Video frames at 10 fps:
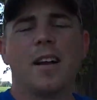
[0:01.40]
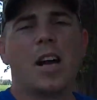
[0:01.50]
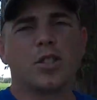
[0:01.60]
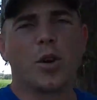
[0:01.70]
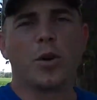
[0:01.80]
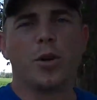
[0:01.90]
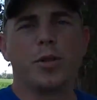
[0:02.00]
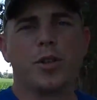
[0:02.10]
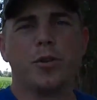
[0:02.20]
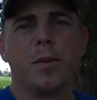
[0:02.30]
How's it going,
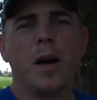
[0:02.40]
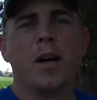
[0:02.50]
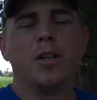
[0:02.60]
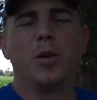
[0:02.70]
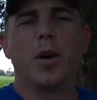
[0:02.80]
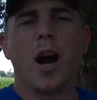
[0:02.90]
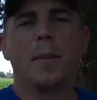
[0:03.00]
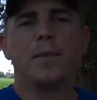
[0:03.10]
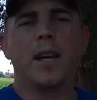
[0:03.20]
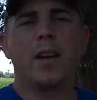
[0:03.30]
YouTube? Doing an
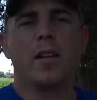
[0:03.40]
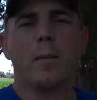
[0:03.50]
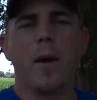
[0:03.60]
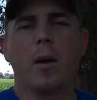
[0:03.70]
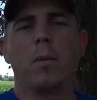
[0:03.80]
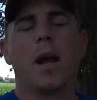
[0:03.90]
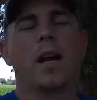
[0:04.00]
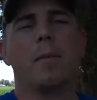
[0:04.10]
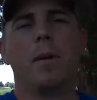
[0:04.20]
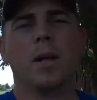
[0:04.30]
update on the Bale
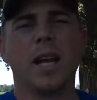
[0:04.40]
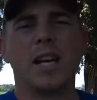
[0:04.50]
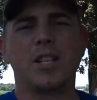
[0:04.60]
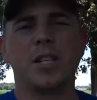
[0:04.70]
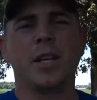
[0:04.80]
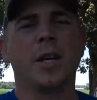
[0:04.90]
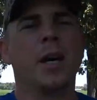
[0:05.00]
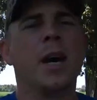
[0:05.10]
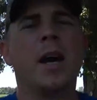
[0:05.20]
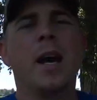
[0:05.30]
Blind I built last year.
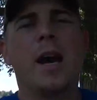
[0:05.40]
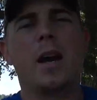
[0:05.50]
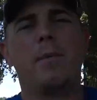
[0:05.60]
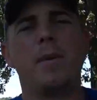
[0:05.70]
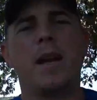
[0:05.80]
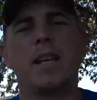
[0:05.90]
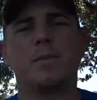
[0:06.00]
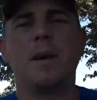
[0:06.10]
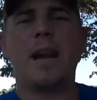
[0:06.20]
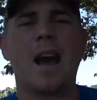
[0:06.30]
It has
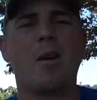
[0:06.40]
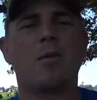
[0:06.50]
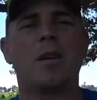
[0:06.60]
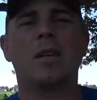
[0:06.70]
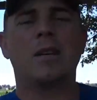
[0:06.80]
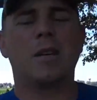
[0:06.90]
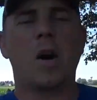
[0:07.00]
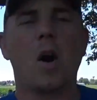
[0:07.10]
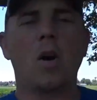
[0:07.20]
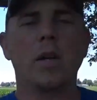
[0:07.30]
been out
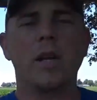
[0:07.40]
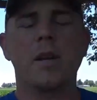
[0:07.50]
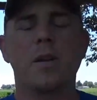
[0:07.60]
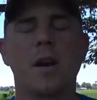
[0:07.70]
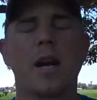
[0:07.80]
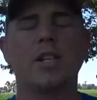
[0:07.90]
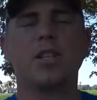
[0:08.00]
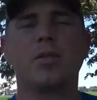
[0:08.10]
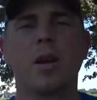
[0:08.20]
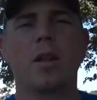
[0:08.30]
all year. I
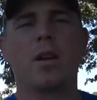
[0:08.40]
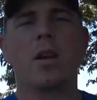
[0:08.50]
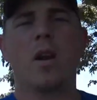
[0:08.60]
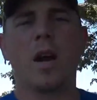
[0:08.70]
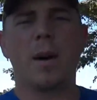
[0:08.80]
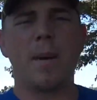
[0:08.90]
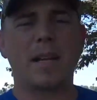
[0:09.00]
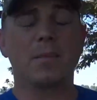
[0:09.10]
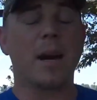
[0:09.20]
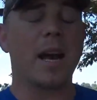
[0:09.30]
just trailered it back
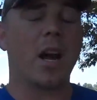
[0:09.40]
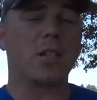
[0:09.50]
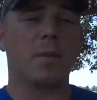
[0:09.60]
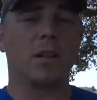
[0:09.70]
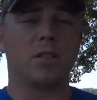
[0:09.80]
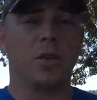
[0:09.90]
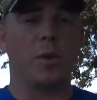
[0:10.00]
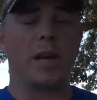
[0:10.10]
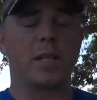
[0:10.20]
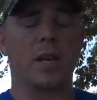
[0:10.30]
to my house about 2
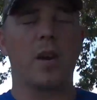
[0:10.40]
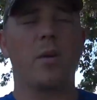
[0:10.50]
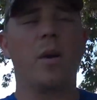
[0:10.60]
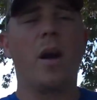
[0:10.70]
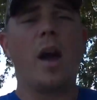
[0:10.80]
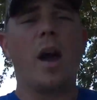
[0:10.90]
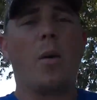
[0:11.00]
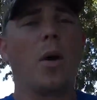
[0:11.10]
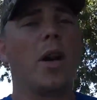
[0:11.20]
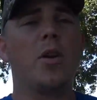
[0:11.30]
weeks ago.
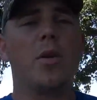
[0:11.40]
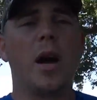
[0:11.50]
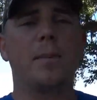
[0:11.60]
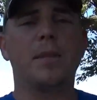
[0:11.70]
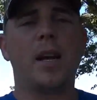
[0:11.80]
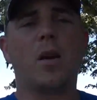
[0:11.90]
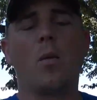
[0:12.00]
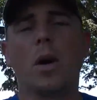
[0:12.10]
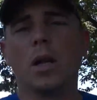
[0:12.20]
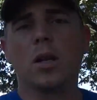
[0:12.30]
Want to do an update
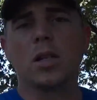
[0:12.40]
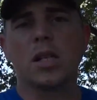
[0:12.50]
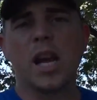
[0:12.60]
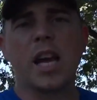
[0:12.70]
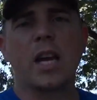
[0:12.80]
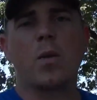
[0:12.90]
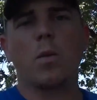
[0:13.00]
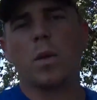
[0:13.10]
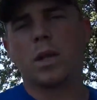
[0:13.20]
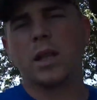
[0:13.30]
on what it looks like,
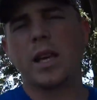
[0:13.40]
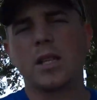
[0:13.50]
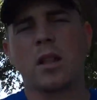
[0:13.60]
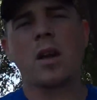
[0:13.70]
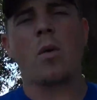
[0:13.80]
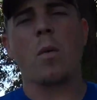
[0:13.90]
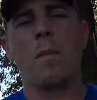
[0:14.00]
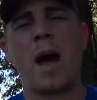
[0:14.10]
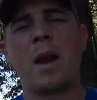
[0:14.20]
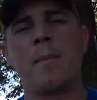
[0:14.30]
what things I thought were
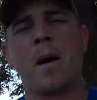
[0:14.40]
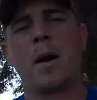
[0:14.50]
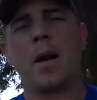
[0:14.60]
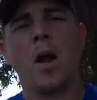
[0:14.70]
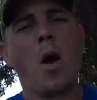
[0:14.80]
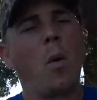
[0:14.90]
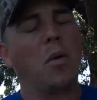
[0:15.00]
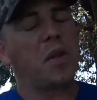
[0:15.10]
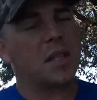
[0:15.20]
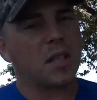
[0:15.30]
bad about it,
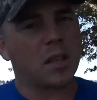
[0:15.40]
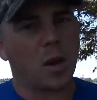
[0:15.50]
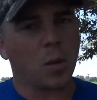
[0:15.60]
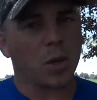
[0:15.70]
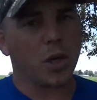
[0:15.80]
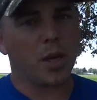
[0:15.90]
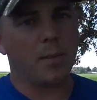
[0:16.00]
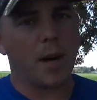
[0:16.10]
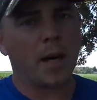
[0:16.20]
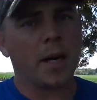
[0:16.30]
what things I thought were good
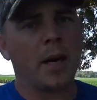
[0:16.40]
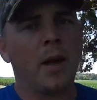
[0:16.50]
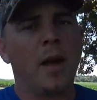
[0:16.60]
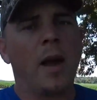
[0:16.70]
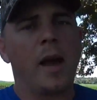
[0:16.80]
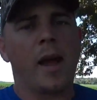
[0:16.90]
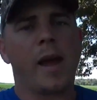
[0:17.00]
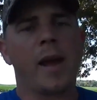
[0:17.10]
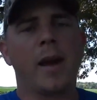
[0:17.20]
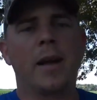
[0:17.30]
about it,
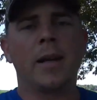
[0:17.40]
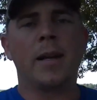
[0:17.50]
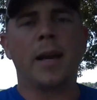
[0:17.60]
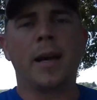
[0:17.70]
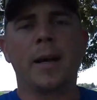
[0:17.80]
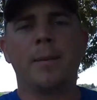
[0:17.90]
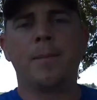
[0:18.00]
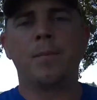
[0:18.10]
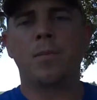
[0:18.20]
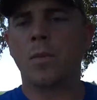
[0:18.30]
and
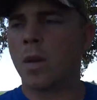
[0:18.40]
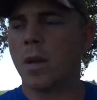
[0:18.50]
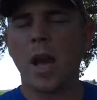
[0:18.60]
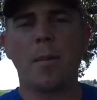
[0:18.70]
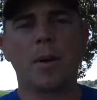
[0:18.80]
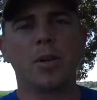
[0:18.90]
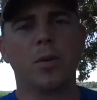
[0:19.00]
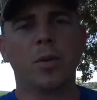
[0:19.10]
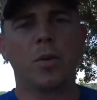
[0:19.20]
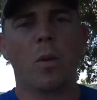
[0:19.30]
yeah, I'm going
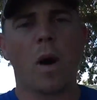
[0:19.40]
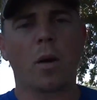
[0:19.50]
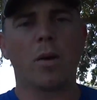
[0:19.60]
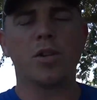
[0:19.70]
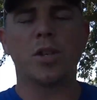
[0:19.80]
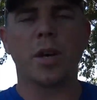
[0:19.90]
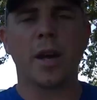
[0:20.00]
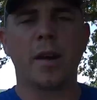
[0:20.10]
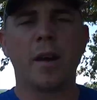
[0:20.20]
to do a walk around and show you